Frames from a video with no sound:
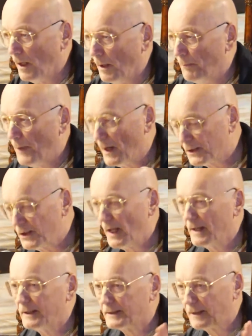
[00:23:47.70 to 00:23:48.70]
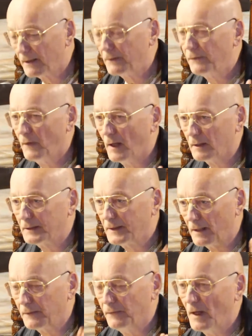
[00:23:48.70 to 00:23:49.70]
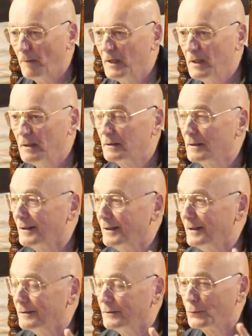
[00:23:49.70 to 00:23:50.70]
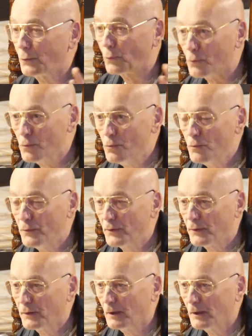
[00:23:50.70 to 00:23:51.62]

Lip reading: Panchatattva. Tattva means truth,